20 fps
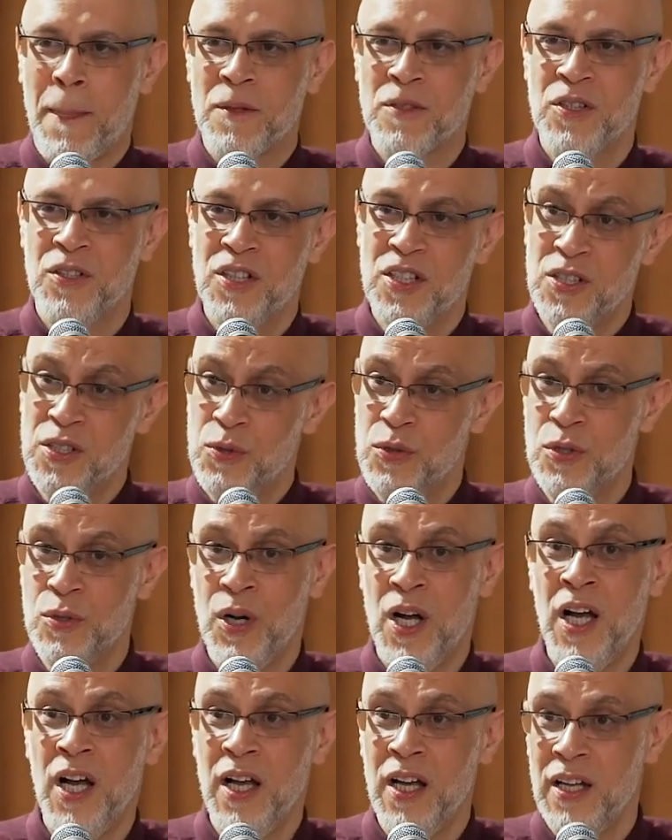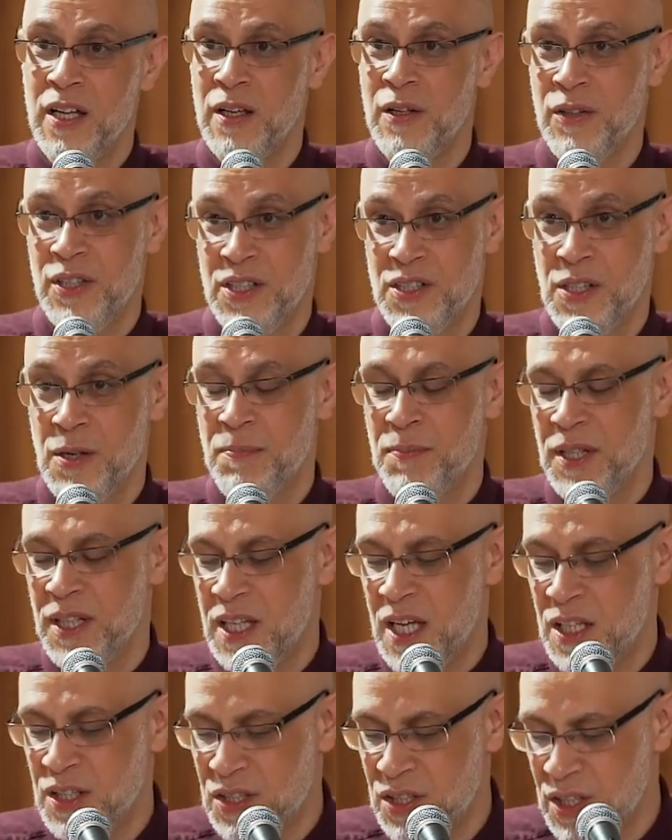So this dua, this
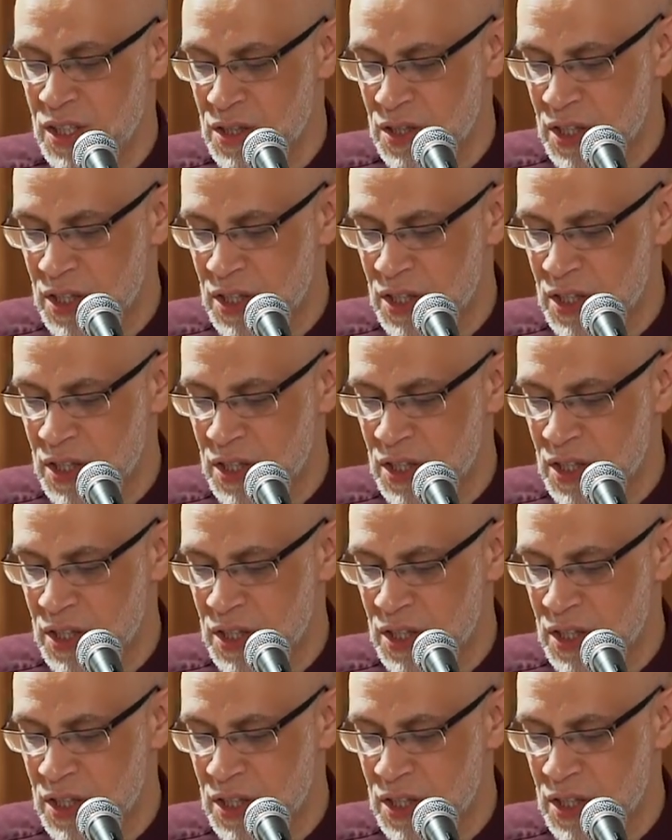supplication